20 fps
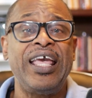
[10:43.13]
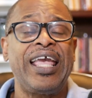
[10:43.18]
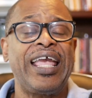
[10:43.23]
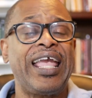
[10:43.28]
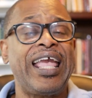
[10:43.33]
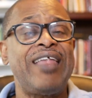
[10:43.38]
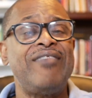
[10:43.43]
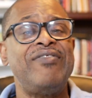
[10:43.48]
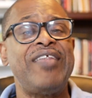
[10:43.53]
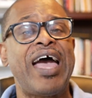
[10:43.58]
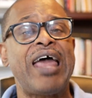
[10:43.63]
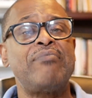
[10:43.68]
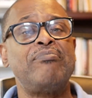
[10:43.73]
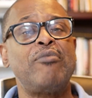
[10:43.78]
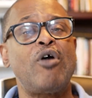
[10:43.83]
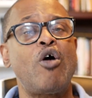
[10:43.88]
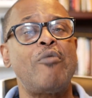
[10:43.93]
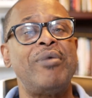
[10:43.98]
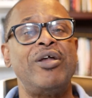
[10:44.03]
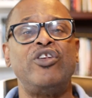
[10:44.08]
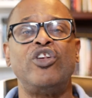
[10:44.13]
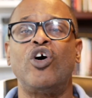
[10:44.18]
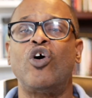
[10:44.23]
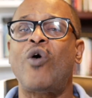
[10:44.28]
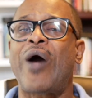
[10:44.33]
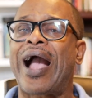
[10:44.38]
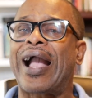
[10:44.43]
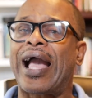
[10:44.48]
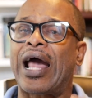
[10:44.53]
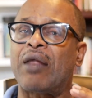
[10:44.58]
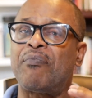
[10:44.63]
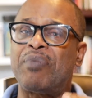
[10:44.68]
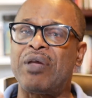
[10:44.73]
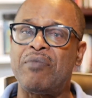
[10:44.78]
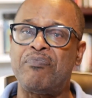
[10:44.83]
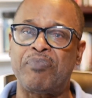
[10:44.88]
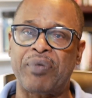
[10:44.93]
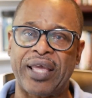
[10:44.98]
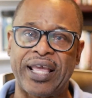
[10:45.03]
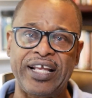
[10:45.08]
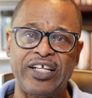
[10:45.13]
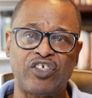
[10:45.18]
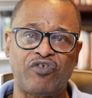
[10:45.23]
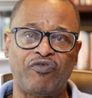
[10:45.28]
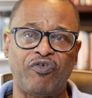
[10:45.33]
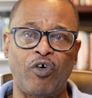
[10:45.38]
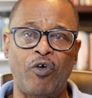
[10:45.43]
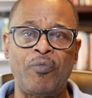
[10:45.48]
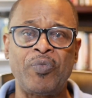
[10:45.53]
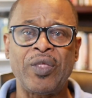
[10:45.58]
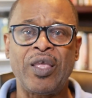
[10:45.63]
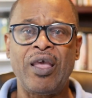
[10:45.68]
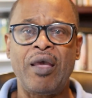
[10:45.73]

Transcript: in that moment. No, I got to be peaceful.